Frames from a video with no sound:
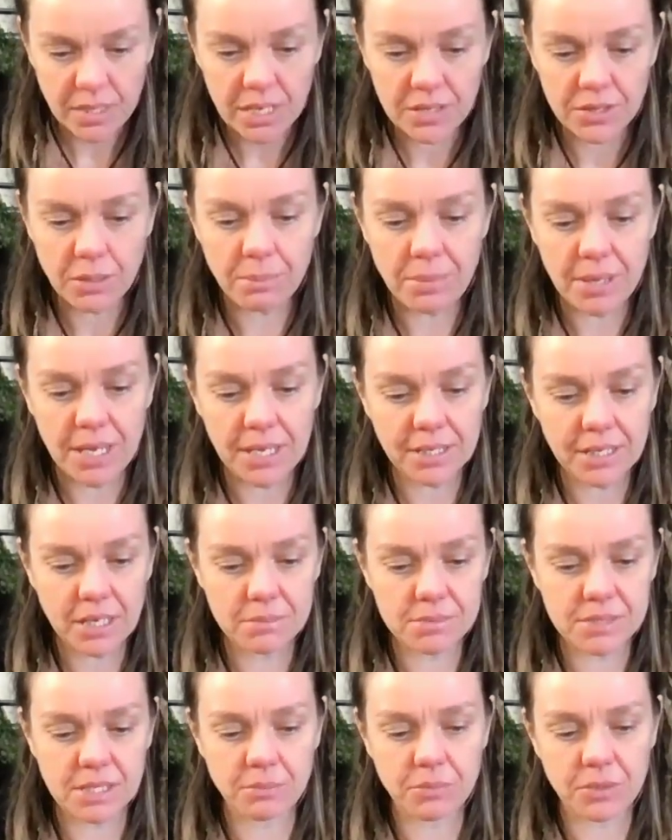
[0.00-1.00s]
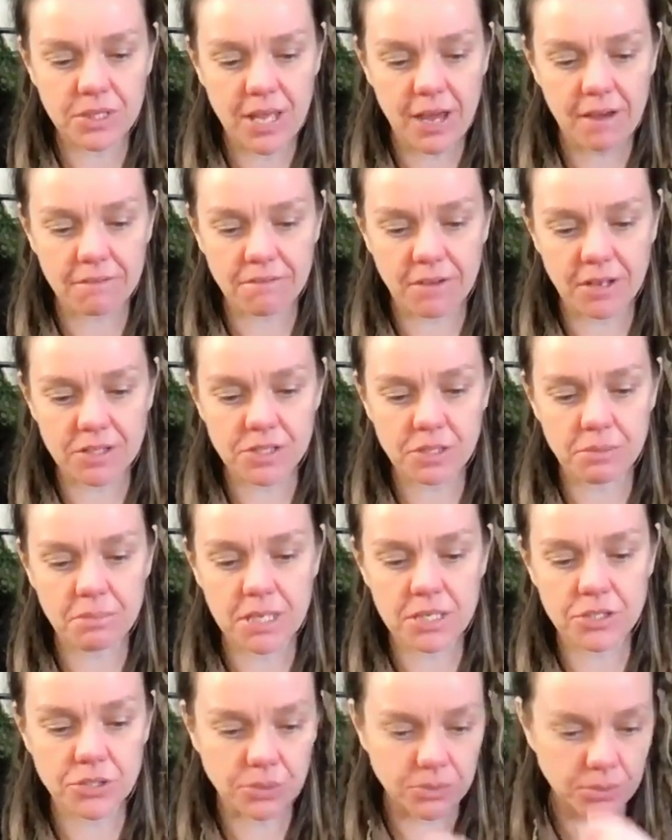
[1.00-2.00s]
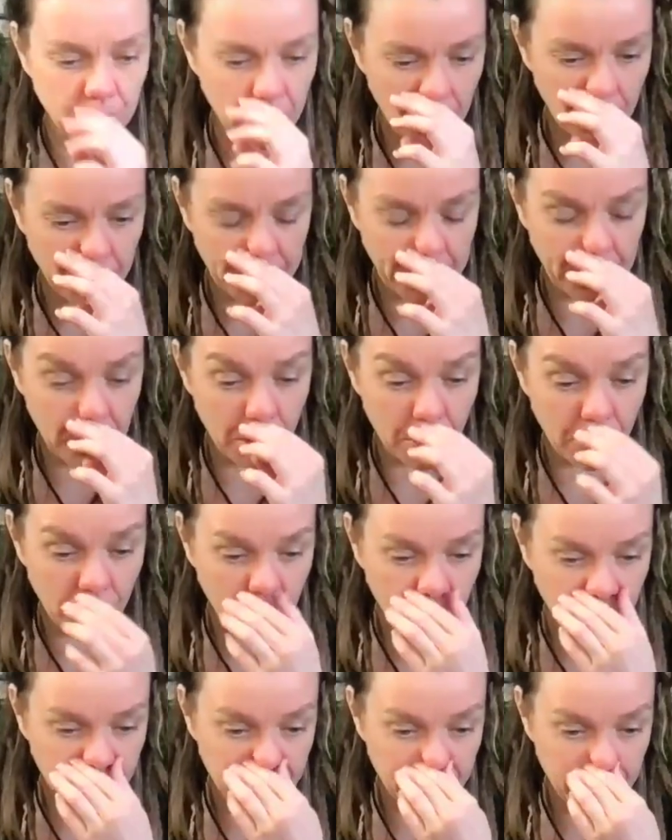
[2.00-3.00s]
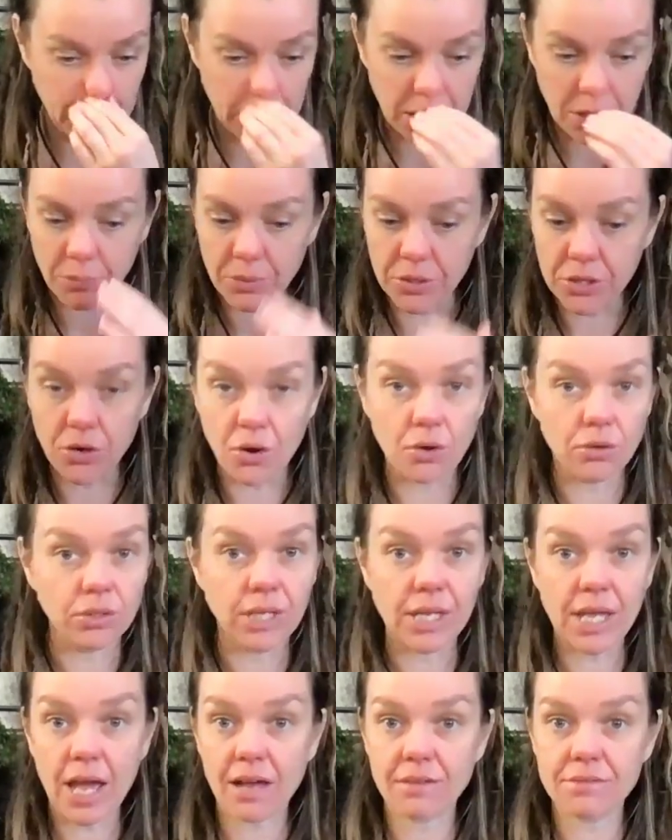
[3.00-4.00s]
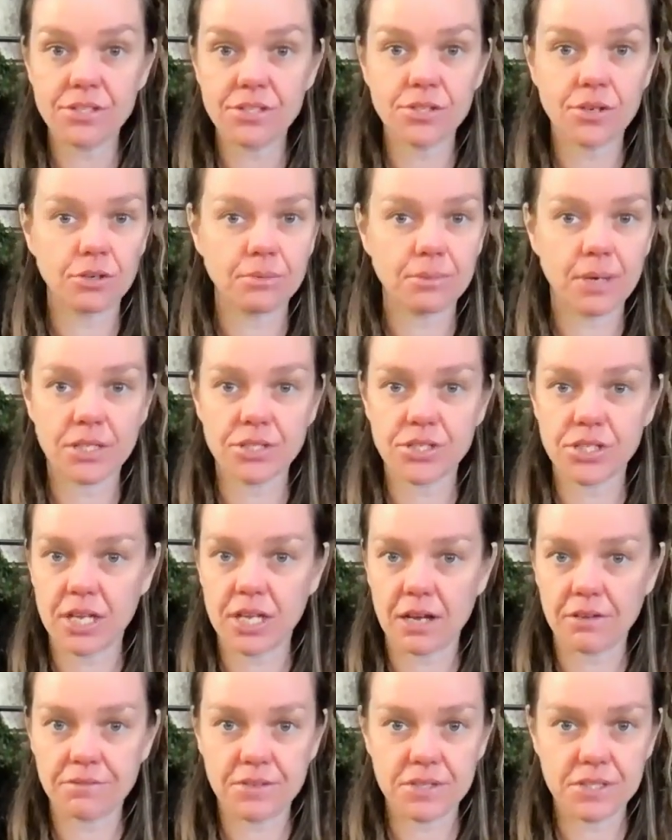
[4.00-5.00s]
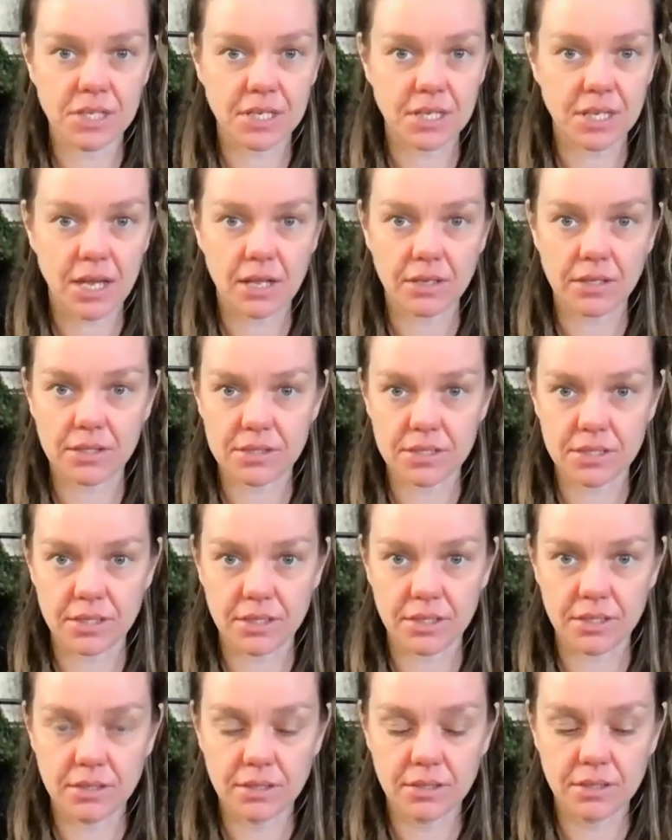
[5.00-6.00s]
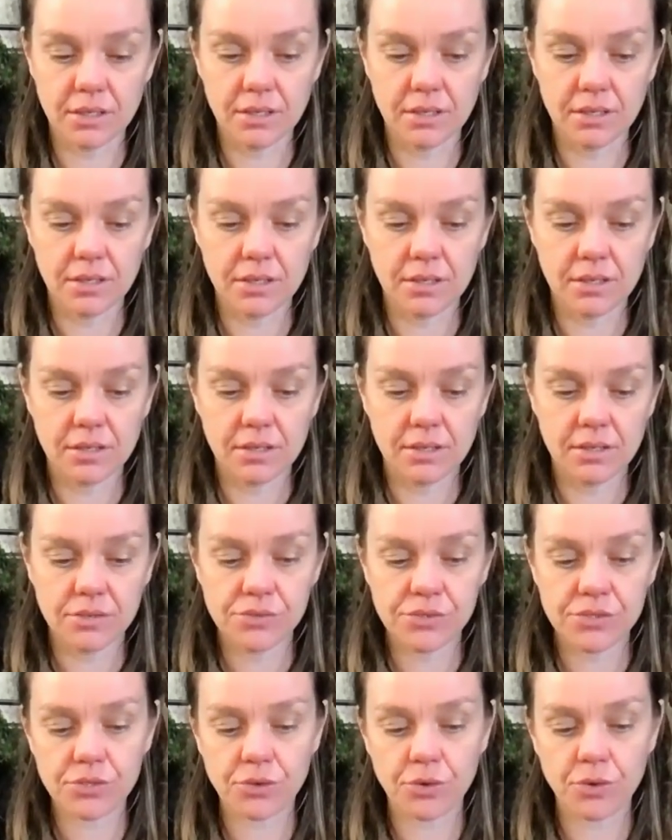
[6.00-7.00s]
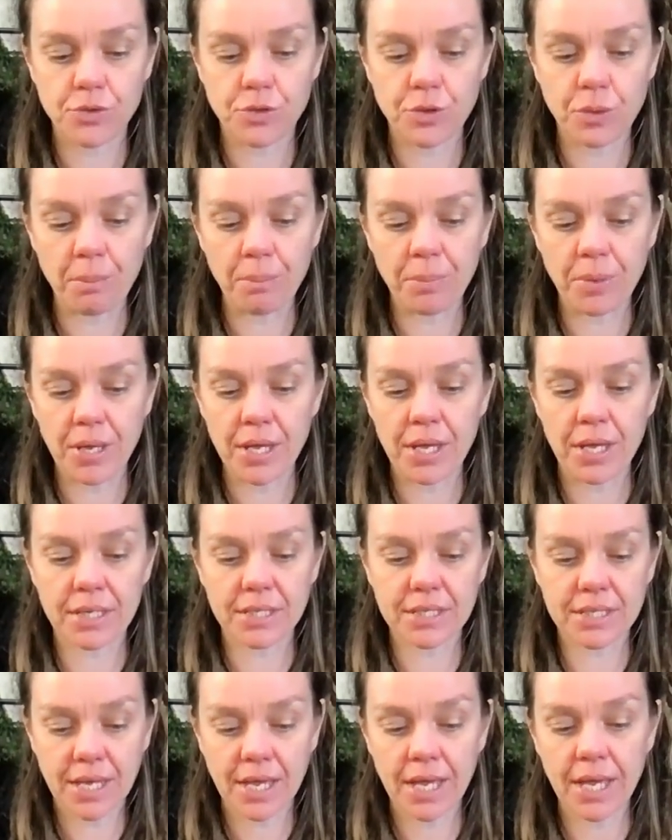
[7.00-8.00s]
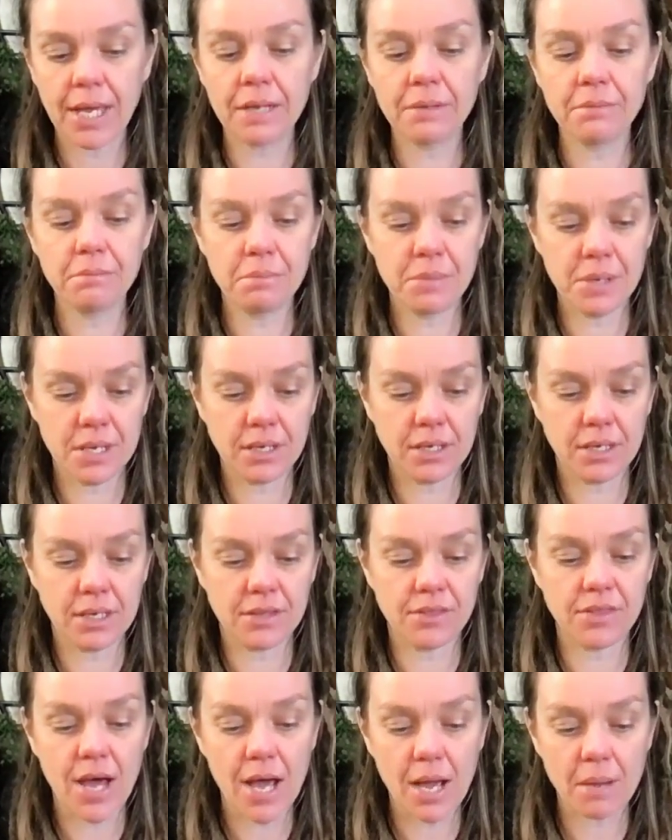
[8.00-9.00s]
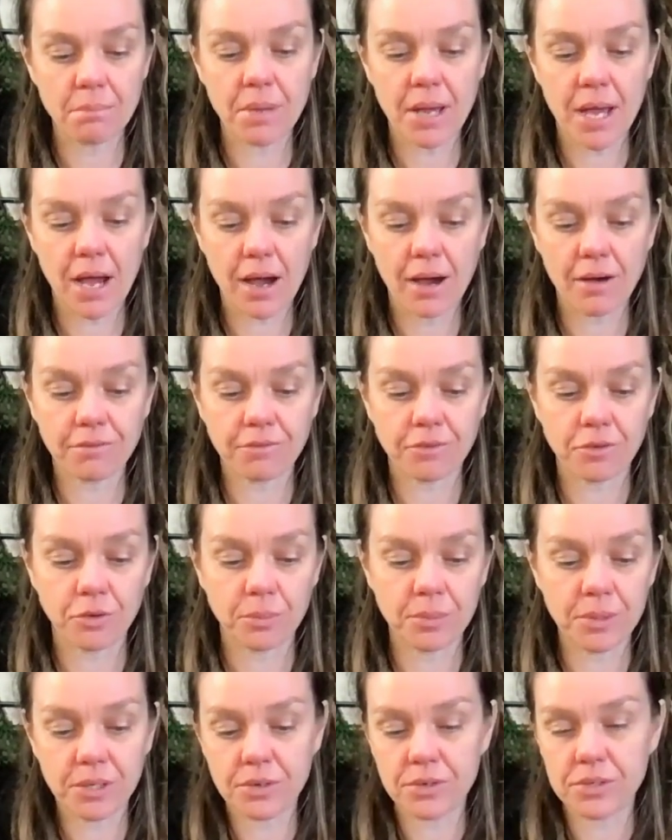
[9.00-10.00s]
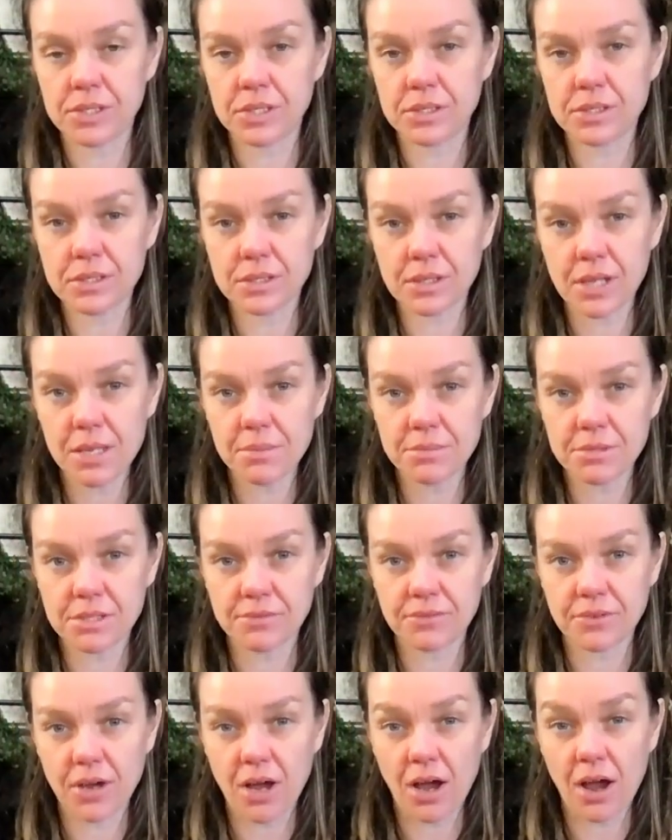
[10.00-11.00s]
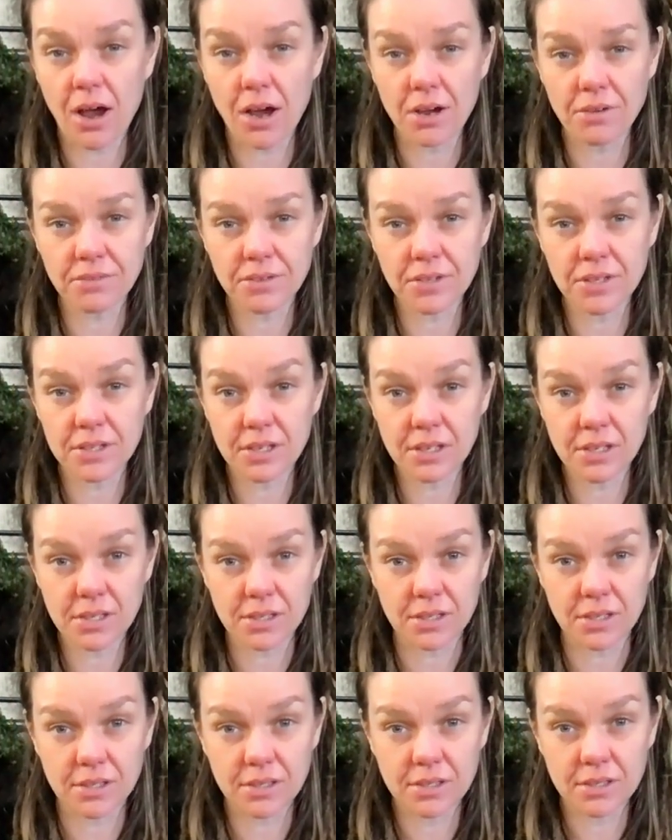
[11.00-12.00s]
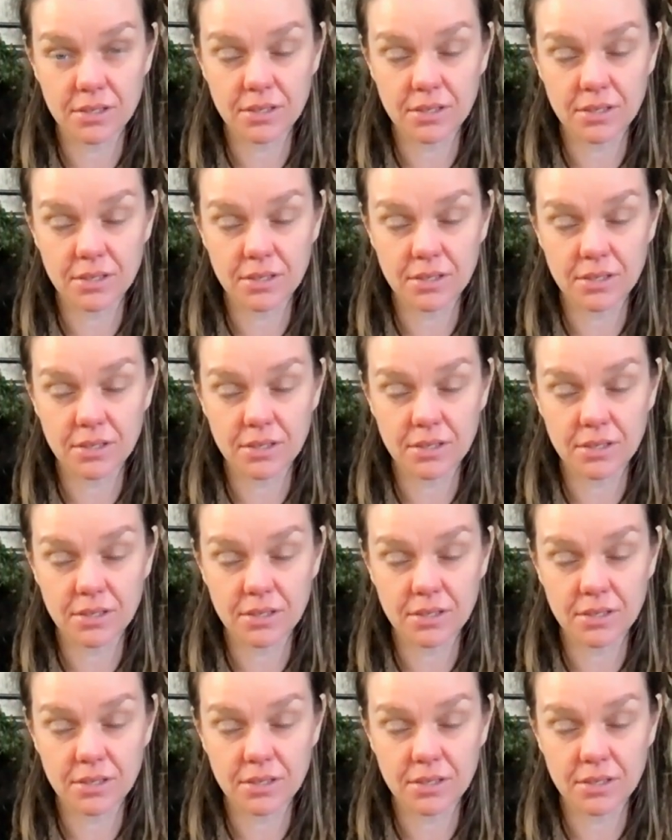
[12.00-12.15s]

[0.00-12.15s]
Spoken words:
The bear comes in with that fundamental knowing of, we only have so much in our physicality. So the bear can be that powerful because it sleeps for half the year.